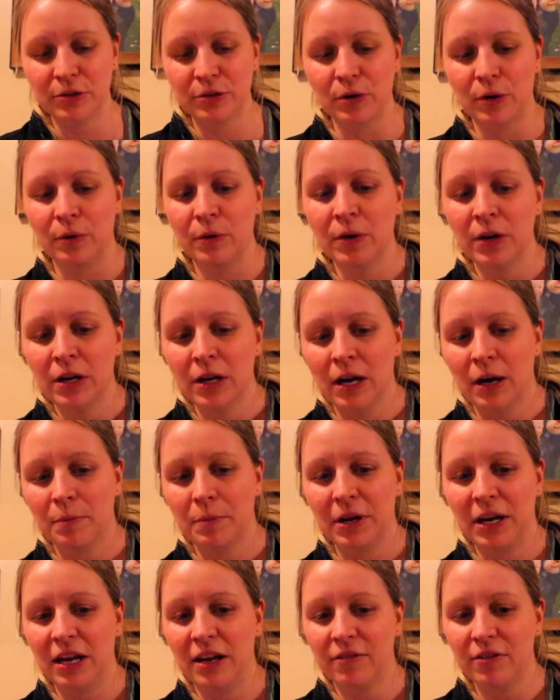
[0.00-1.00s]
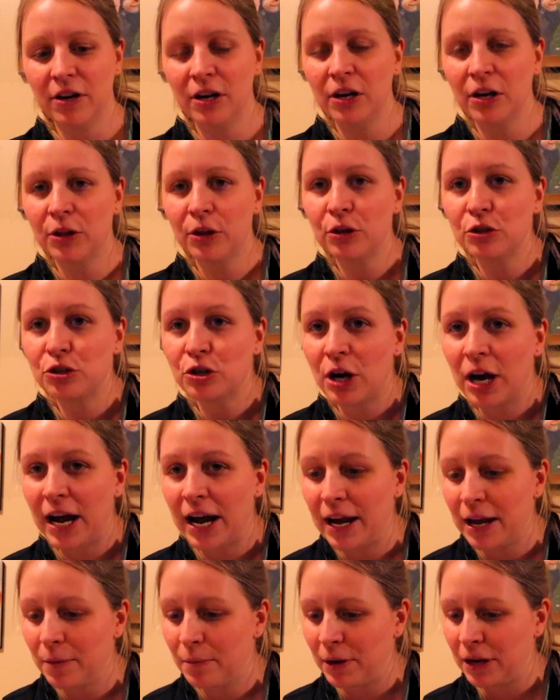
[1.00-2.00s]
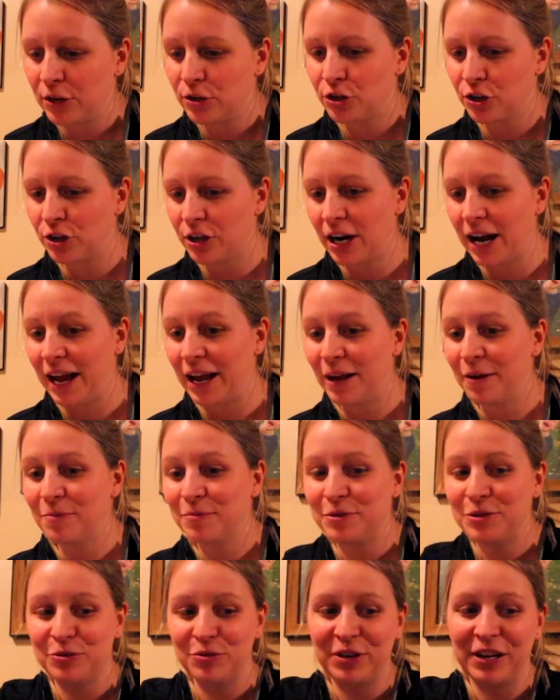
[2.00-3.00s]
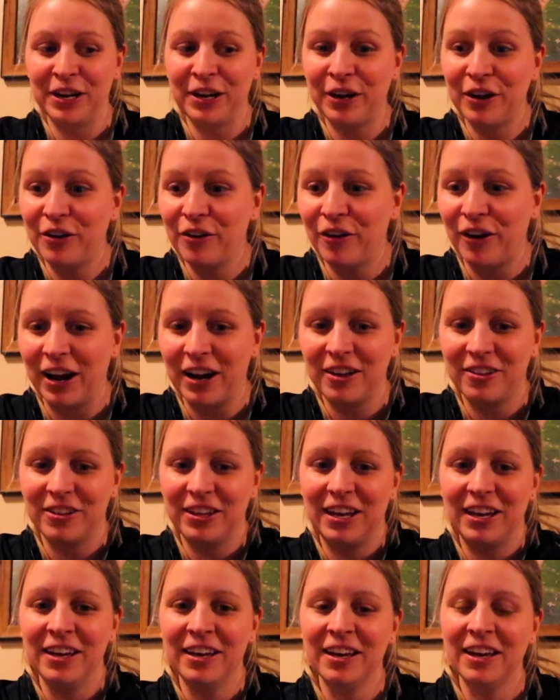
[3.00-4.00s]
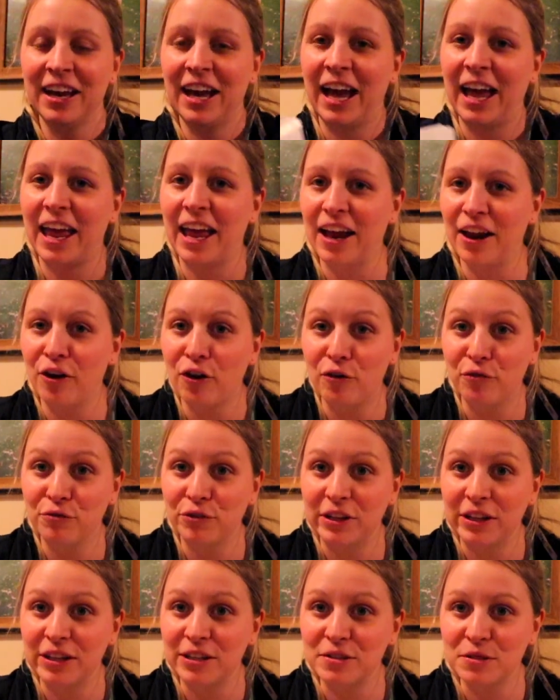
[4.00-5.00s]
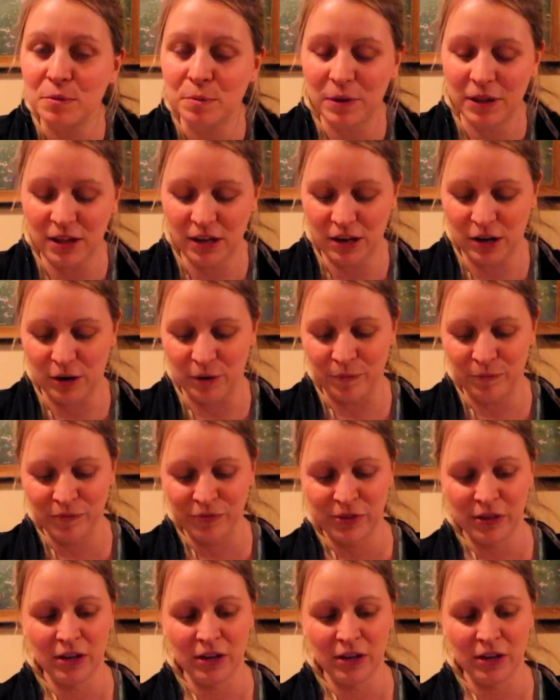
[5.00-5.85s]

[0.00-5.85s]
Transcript: so I'm going to give it another try and make sure I am doing it correctly and hopefully this will be the year.